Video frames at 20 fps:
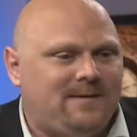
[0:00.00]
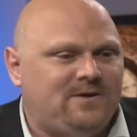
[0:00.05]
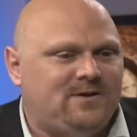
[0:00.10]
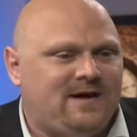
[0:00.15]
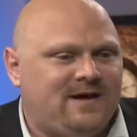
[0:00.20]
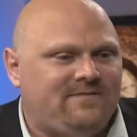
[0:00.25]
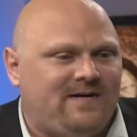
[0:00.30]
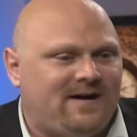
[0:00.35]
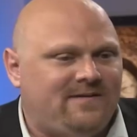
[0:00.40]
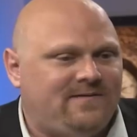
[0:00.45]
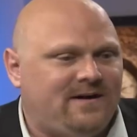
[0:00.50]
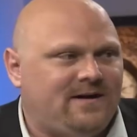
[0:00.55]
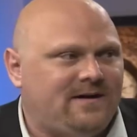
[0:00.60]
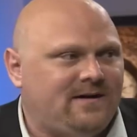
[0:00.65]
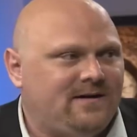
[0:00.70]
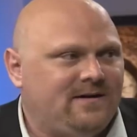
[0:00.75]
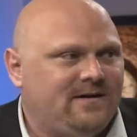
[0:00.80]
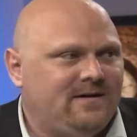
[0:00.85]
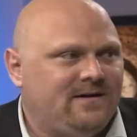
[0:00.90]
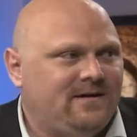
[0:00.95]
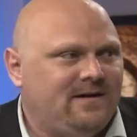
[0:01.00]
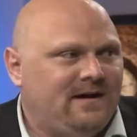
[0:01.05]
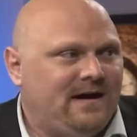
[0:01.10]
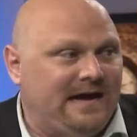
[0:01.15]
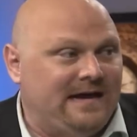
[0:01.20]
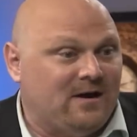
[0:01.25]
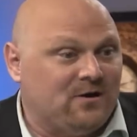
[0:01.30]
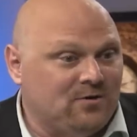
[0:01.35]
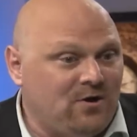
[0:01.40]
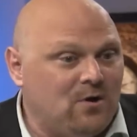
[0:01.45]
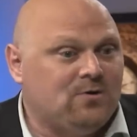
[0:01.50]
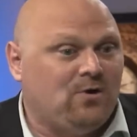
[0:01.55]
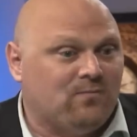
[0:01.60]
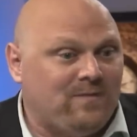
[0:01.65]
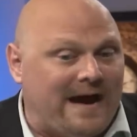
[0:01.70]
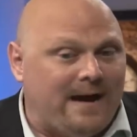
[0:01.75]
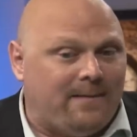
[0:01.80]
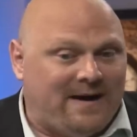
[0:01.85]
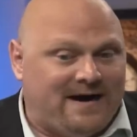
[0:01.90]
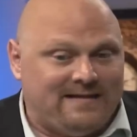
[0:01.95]
Yud-Heh-Vav-Heh. And our local
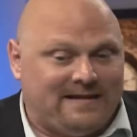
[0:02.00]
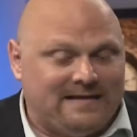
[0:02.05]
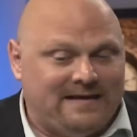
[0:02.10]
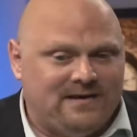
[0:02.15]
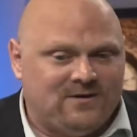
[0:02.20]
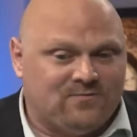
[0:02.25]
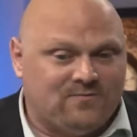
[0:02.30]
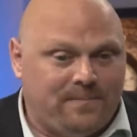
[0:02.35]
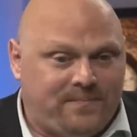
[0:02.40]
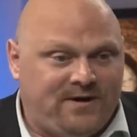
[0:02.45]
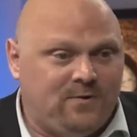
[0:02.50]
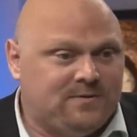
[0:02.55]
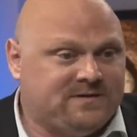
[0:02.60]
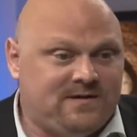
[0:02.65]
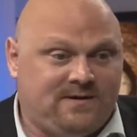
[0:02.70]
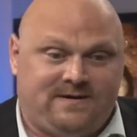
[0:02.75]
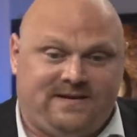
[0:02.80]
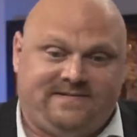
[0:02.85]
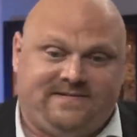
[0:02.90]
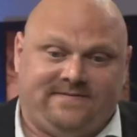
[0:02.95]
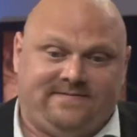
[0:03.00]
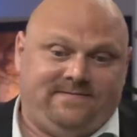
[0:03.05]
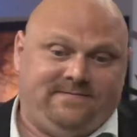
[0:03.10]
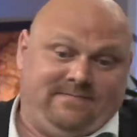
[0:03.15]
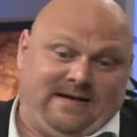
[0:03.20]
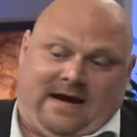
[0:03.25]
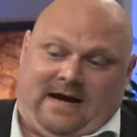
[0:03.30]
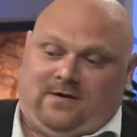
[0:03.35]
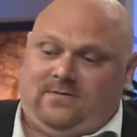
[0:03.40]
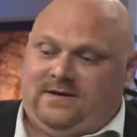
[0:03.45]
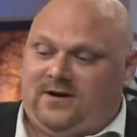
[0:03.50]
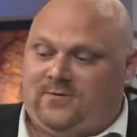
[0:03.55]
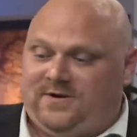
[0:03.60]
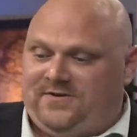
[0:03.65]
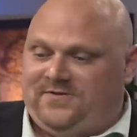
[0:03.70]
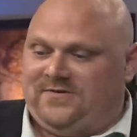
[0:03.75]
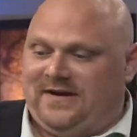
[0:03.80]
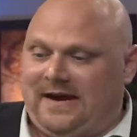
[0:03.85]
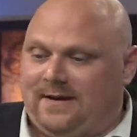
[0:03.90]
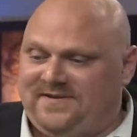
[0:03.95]
rabbi, the leader, rebuked him, and he says, 'I don't care what
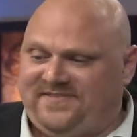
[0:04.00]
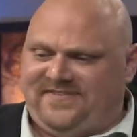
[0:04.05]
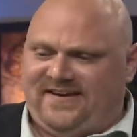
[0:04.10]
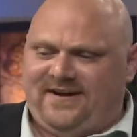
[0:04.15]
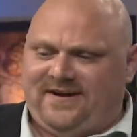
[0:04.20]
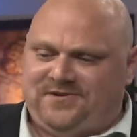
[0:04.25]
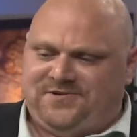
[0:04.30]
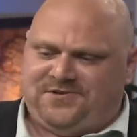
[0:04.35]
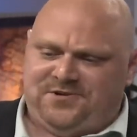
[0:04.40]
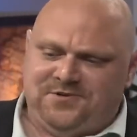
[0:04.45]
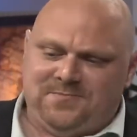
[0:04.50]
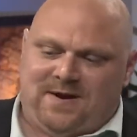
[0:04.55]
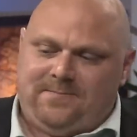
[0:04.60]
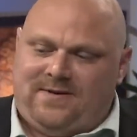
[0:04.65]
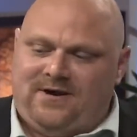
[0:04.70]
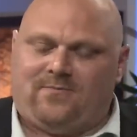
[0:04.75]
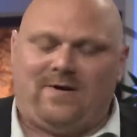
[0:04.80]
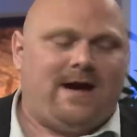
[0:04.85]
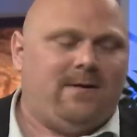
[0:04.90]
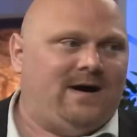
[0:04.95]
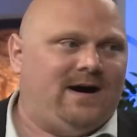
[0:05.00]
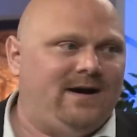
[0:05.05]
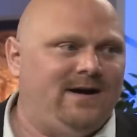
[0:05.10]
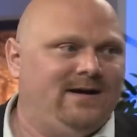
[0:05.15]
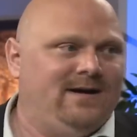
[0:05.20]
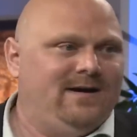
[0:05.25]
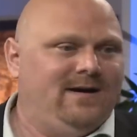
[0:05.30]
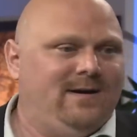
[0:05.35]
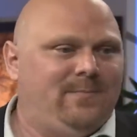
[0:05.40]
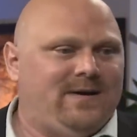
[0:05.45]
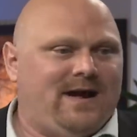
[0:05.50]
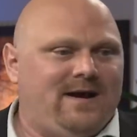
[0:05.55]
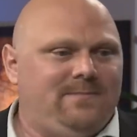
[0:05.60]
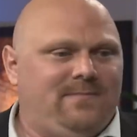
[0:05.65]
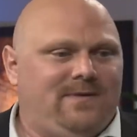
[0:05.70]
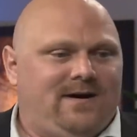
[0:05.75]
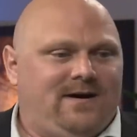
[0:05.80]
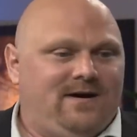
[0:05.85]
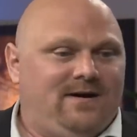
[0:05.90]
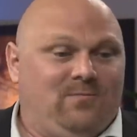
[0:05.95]
you say, I'm a sage. You might be a rabbi, but
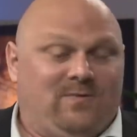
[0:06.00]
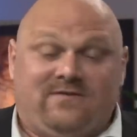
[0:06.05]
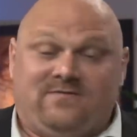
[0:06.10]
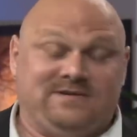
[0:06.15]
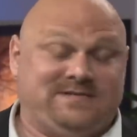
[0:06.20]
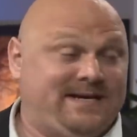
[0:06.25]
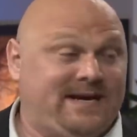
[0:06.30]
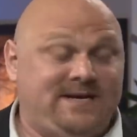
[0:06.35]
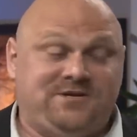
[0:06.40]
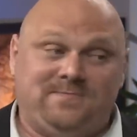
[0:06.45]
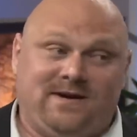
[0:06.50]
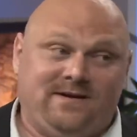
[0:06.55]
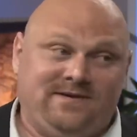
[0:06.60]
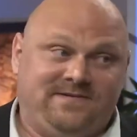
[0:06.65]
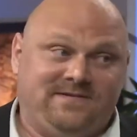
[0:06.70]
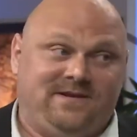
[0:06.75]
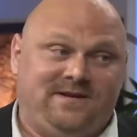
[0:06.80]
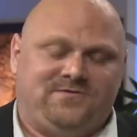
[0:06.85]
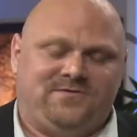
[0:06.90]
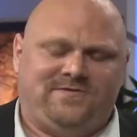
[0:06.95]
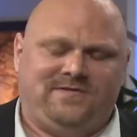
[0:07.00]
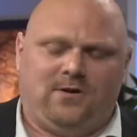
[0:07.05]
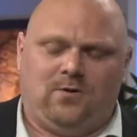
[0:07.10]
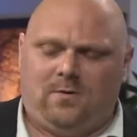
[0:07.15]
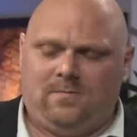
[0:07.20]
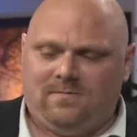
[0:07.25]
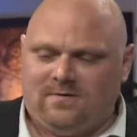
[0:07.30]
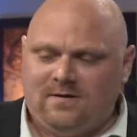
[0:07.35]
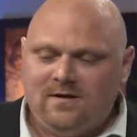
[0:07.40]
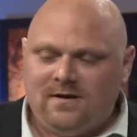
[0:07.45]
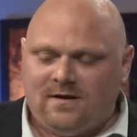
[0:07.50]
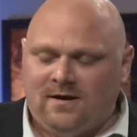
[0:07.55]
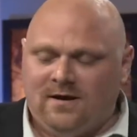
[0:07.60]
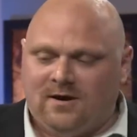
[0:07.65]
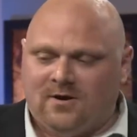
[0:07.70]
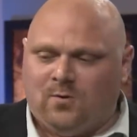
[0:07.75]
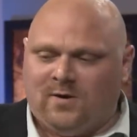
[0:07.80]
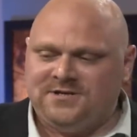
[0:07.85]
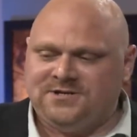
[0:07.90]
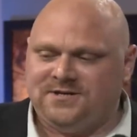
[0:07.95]
I'm whatever a sage meant.'" It's an interesting
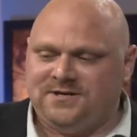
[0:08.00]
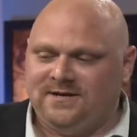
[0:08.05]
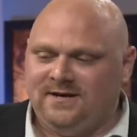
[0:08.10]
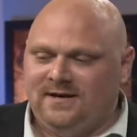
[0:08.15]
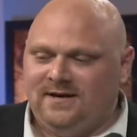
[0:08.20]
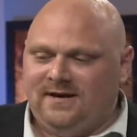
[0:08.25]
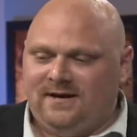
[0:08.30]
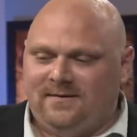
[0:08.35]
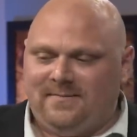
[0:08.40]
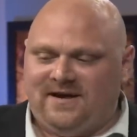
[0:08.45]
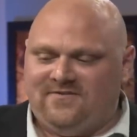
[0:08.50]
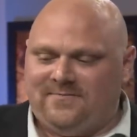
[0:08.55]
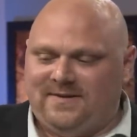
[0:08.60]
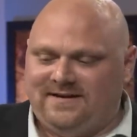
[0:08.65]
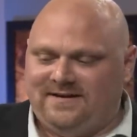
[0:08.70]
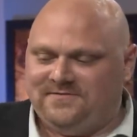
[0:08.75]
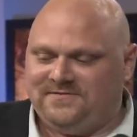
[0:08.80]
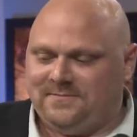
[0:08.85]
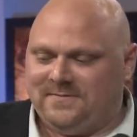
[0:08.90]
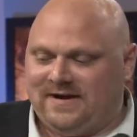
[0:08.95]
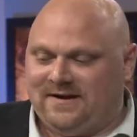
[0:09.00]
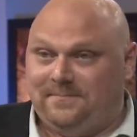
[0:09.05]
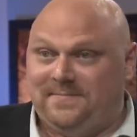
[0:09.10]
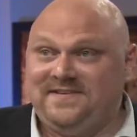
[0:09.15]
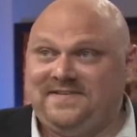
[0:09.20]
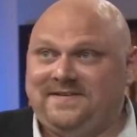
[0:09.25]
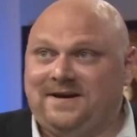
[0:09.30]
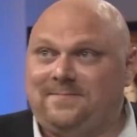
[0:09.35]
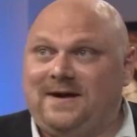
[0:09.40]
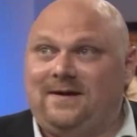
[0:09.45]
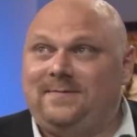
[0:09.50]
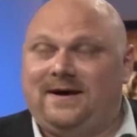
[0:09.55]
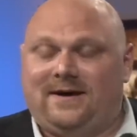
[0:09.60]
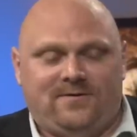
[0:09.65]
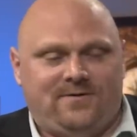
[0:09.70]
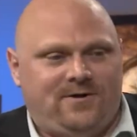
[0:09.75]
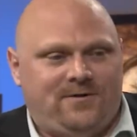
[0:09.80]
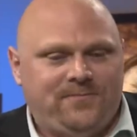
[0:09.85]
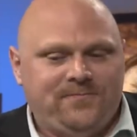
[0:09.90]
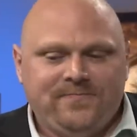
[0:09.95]
question. It may have meant he was some kind of mystic, maybe, I
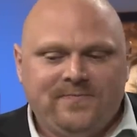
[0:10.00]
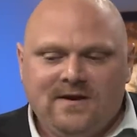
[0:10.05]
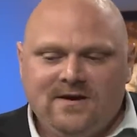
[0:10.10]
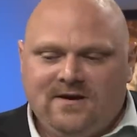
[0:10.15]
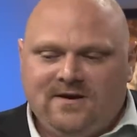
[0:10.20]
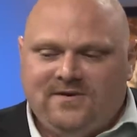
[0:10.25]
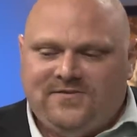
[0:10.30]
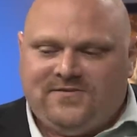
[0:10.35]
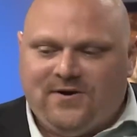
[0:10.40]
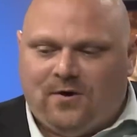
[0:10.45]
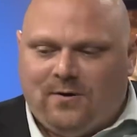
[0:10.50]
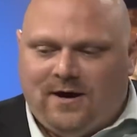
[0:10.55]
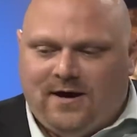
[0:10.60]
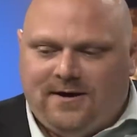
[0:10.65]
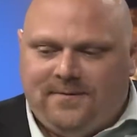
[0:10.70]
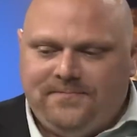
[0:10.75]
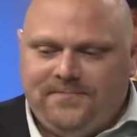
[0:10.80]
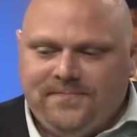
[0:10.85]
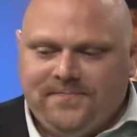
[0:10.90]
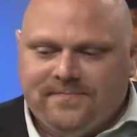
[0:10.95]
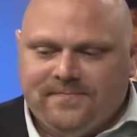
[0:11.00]
don't know. So